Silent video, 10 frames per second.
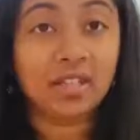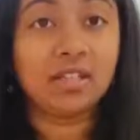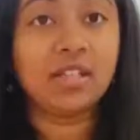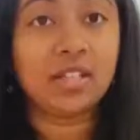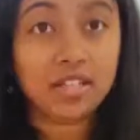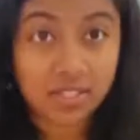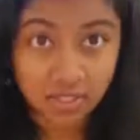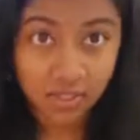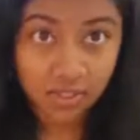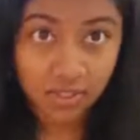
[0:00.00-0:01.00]
and
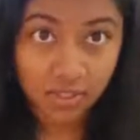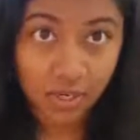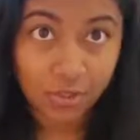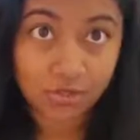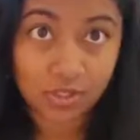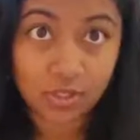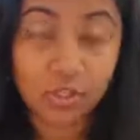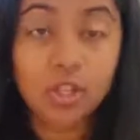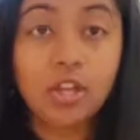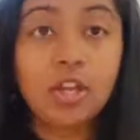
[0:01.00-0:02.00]
heating in Ayurveda.
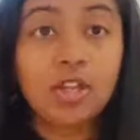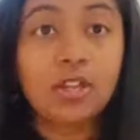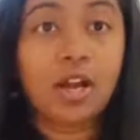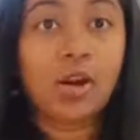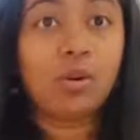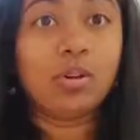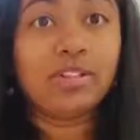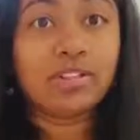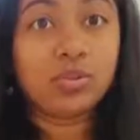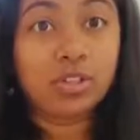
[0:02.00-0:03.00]
Now,
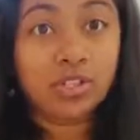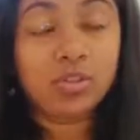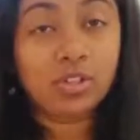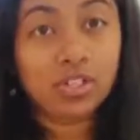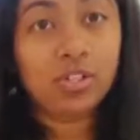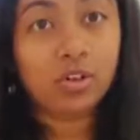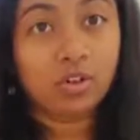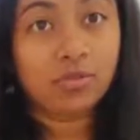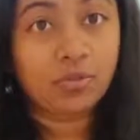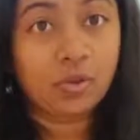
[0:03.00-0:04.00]
it's really, really
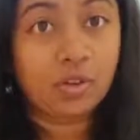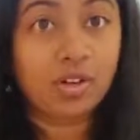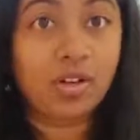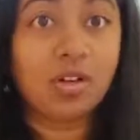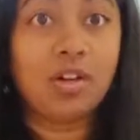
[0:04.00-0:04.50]
good for